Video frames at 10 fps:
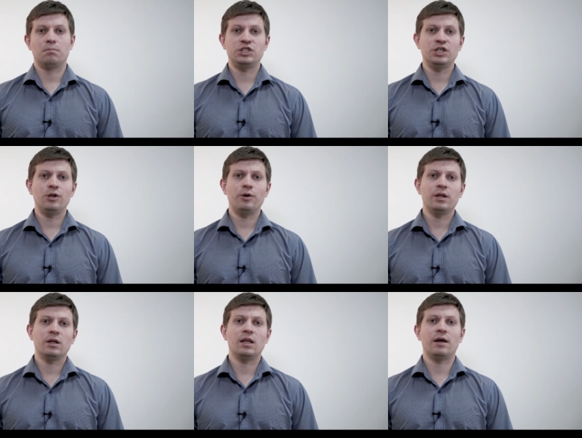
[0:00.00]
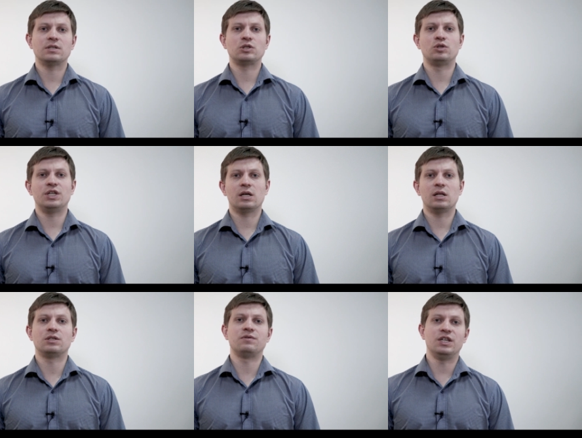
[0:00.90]
Machine learning allows us to take a
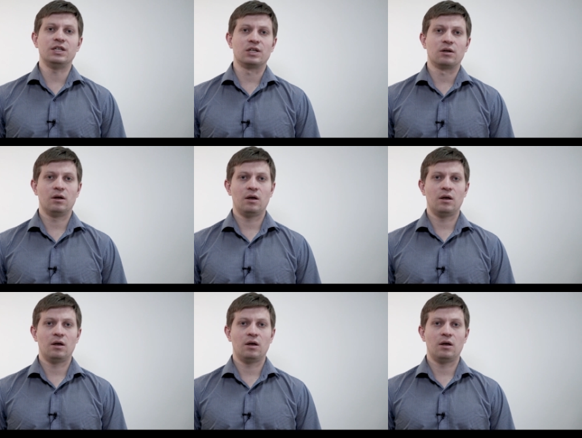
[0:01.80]
lot of data